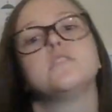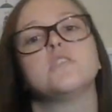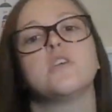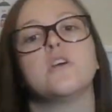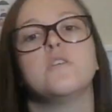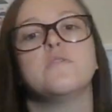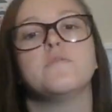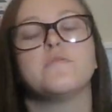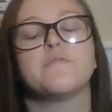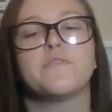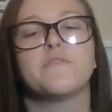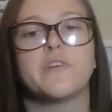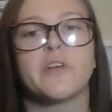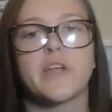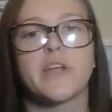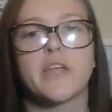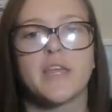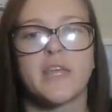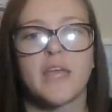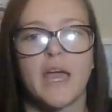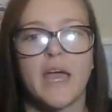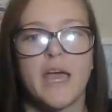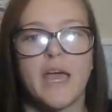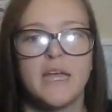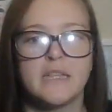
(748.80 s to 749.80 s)
Don't
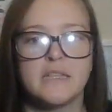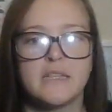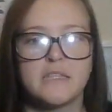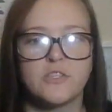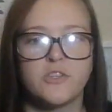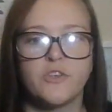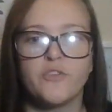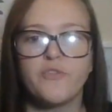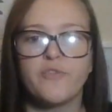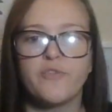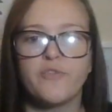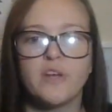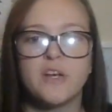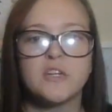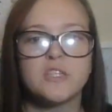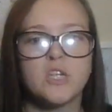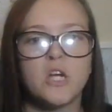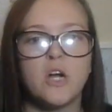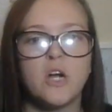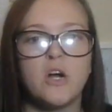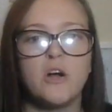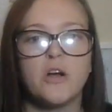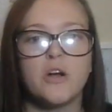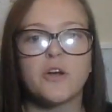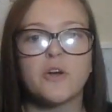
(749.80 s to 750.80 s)
forget to finish
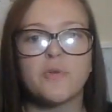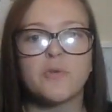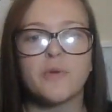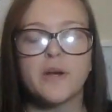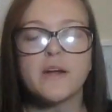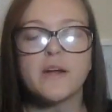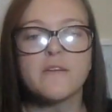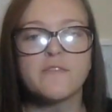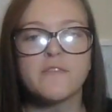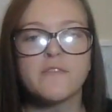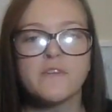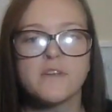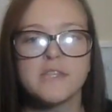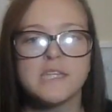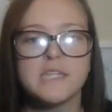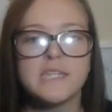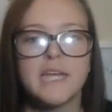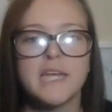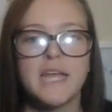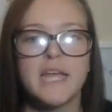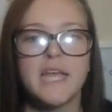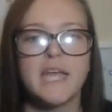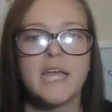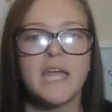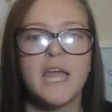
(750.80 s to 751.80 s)
all your work for the
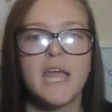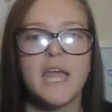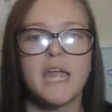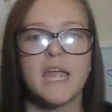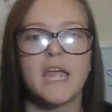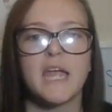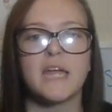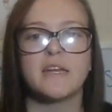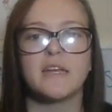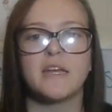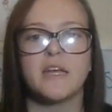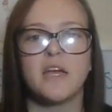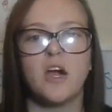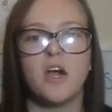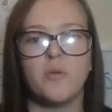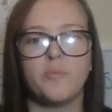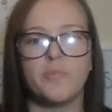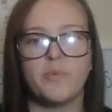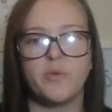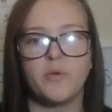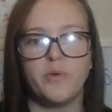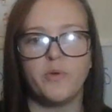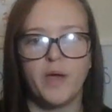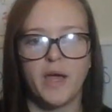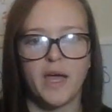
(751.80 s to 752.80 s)
day, and I
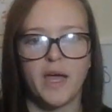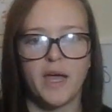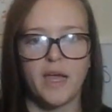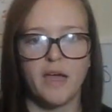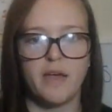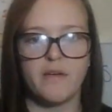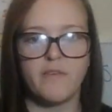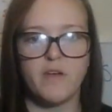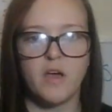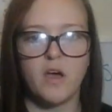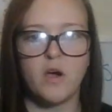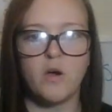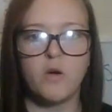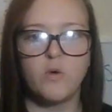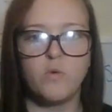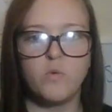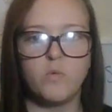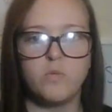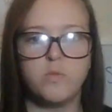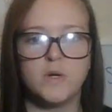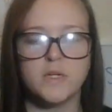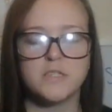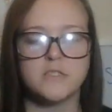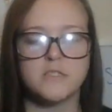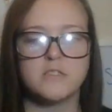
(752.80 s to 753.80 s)
hope you have a
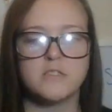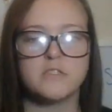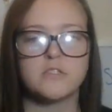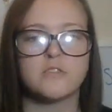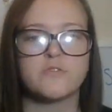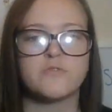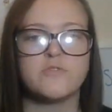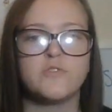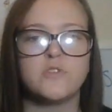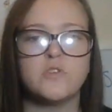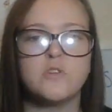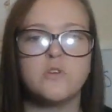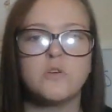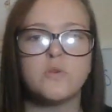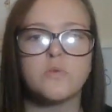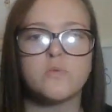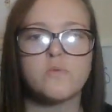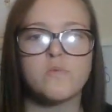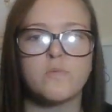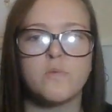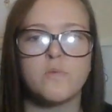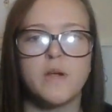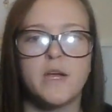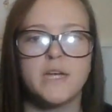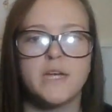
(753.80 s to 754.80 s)

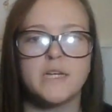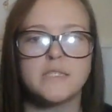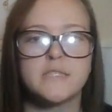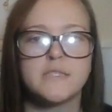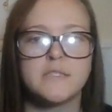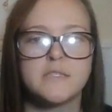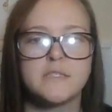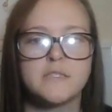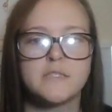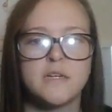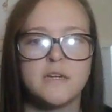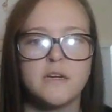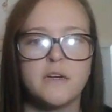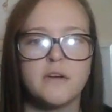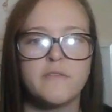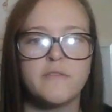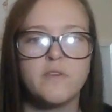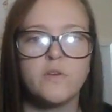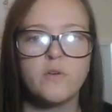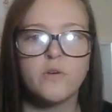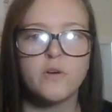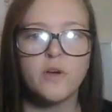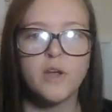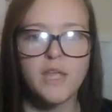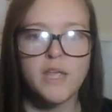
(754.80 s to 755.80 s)
wonderful rest of
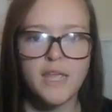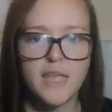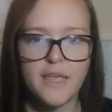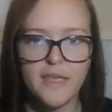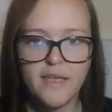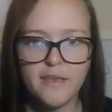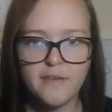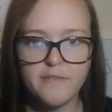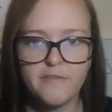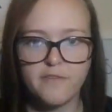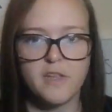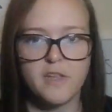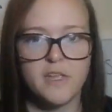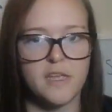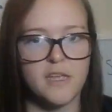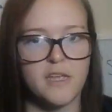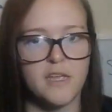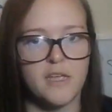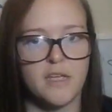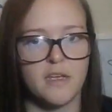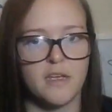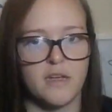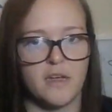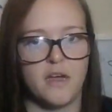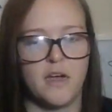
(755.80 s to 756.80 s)
your
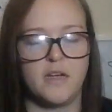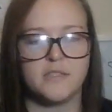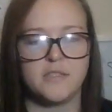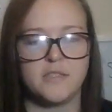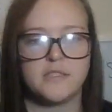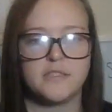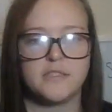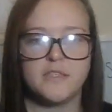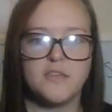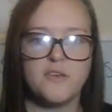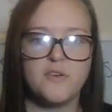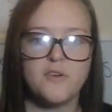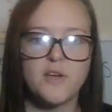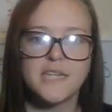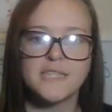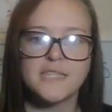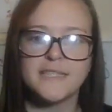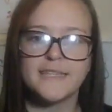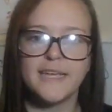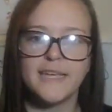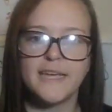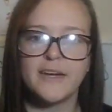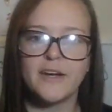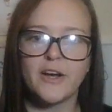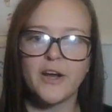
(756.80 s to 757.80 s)
evening. I'll see you guys
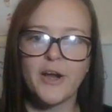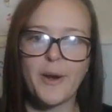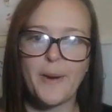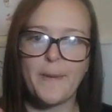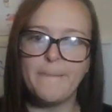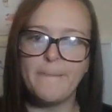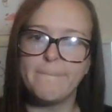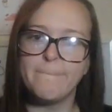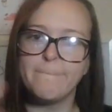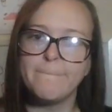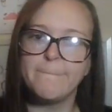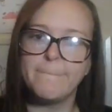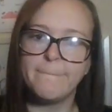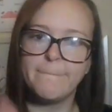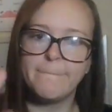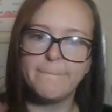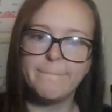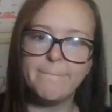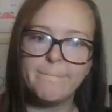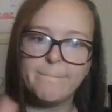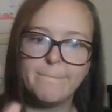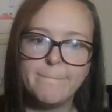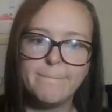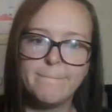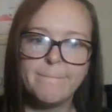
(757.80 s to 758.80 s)
later.
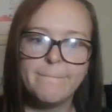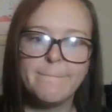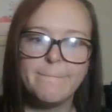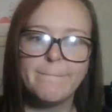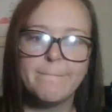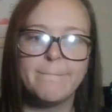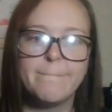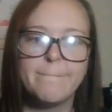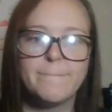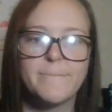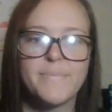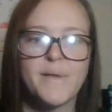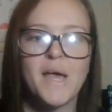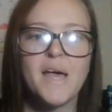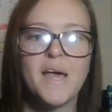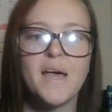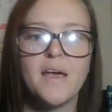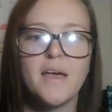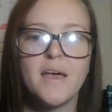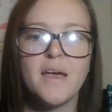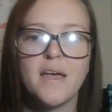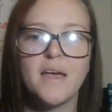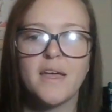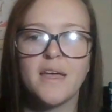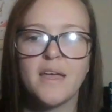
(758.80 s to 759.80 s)

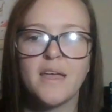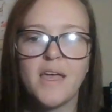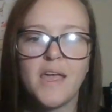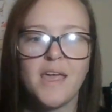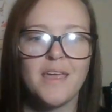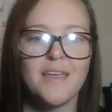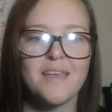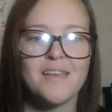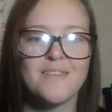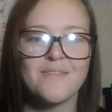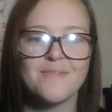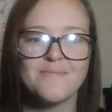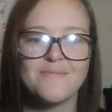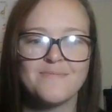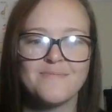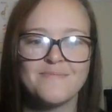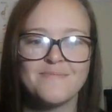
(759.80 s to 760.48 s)
Bye.